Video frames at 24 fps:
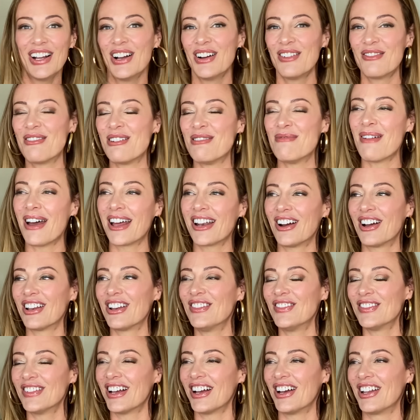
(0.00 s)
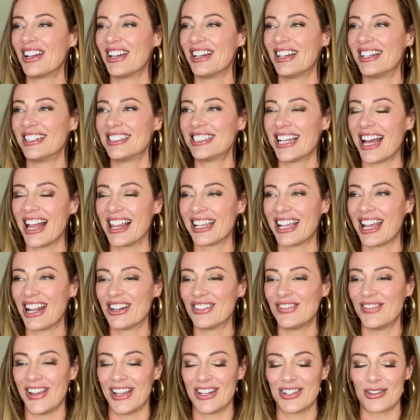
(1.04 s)
we met on a on a
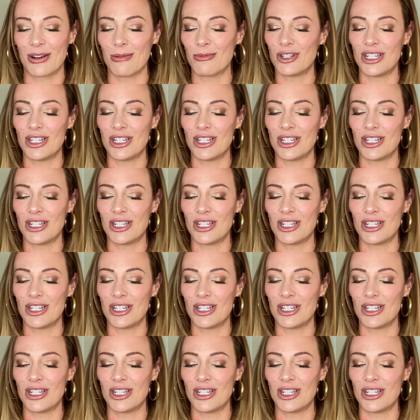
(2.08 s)
Shalligator fan trip.